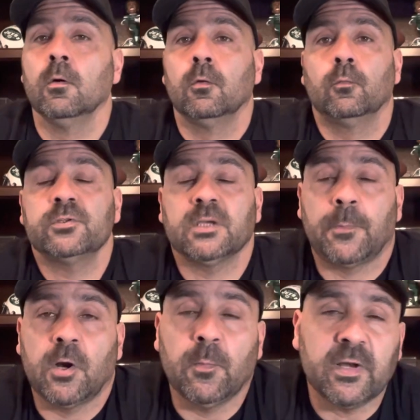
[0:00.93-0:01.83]
What's up,
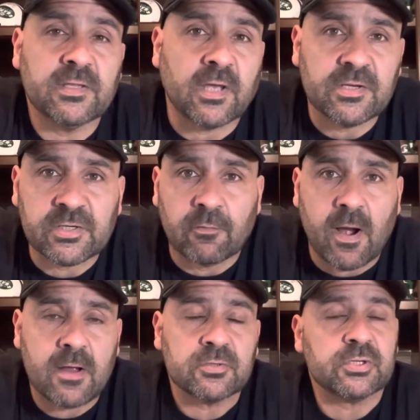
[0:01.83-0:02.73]
everybody? Tyson
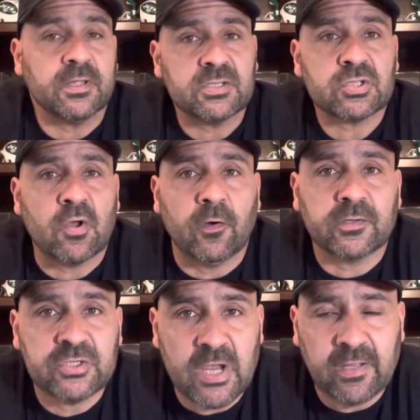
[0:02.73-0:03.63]
Roush. Let's
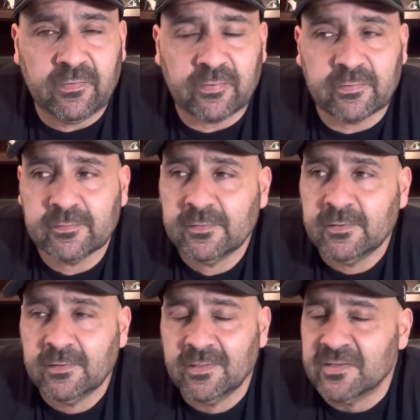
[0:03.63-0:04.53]
talk Jets.
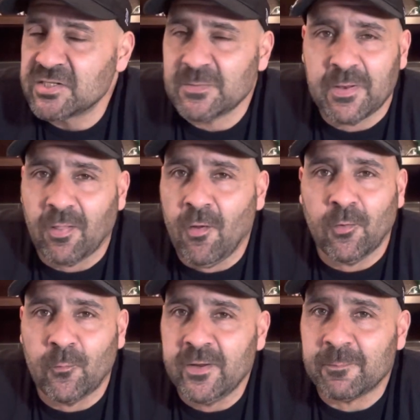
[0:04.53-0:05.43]
This has been a
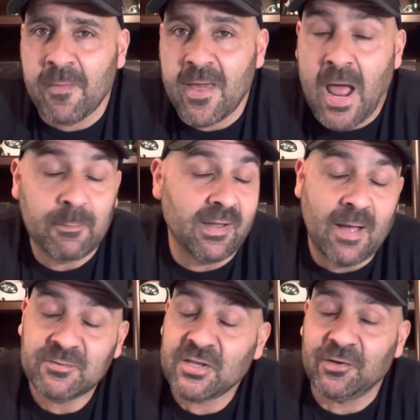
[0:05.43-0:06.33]
long week, man.
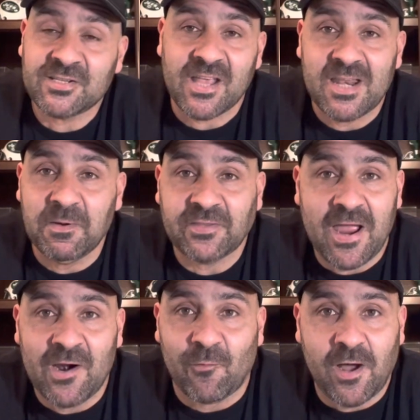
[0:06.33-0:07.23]
I'm still excited about the
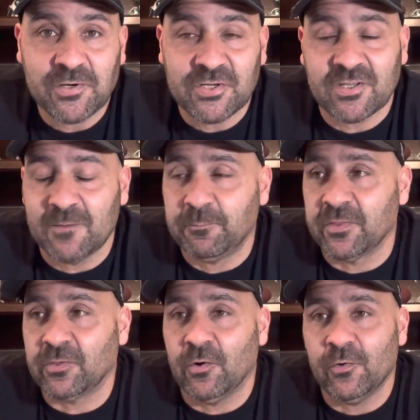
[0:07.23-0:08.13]
Aaron Rodgers stuff,
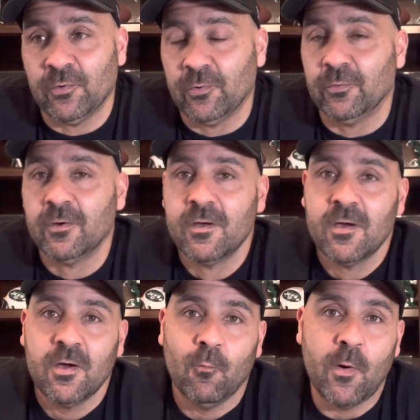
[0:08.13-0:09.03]
but the whole
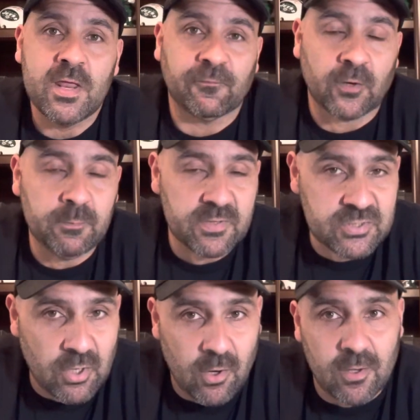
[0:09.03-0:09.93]
waiting for him to
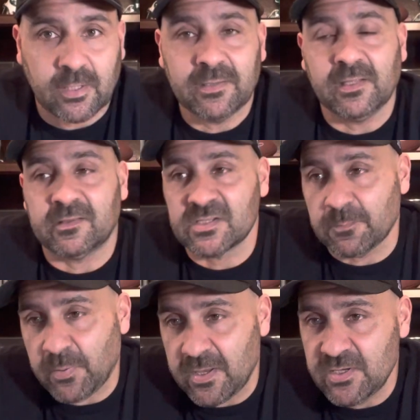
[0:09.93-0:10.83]
talk and the
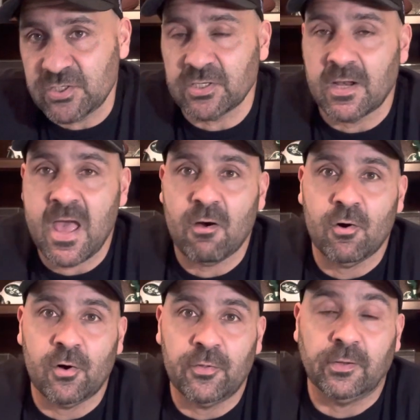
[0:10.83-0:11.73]
anticipation and now
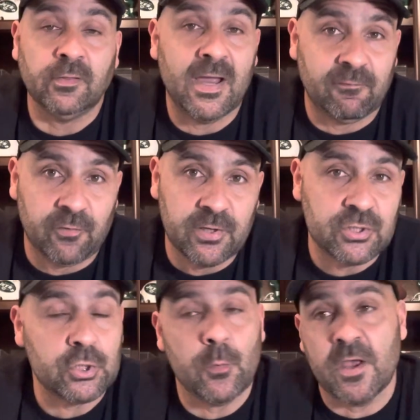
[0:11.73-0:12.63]
all the
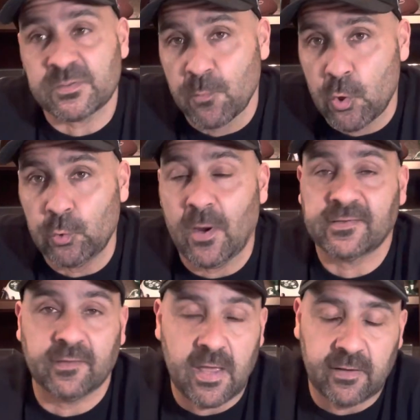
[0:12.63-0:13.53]
leverage, who has more, who
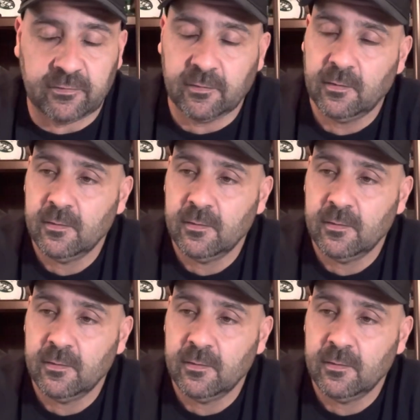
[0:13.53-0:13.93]
has less.